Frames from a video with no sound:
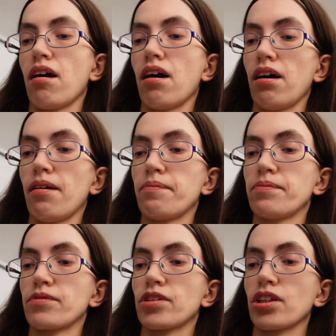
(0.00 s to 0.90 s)

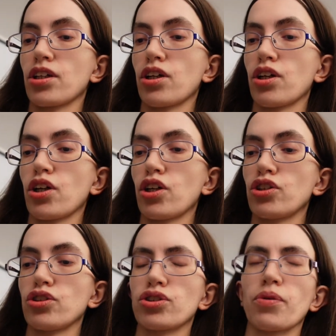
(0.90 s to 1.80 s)

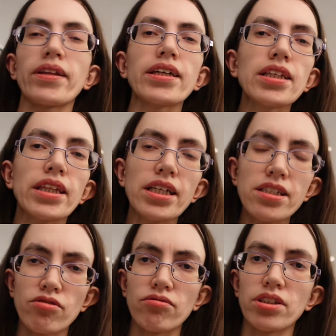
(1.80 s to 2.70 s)
So I think
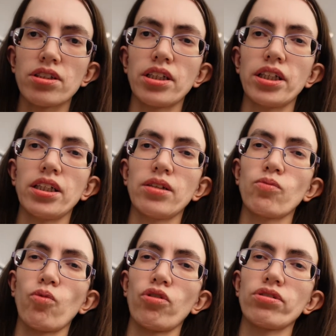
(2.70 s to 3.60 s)
this originally
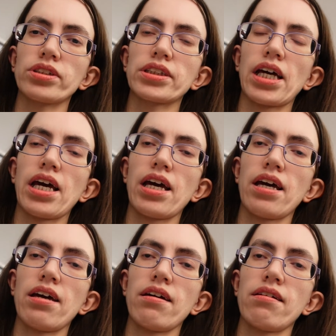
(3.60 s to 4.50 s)
was
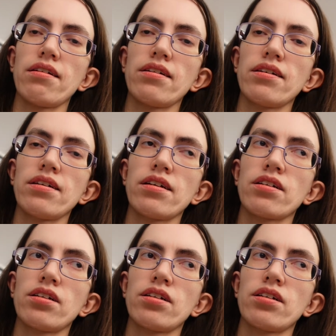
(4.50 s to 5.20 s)
a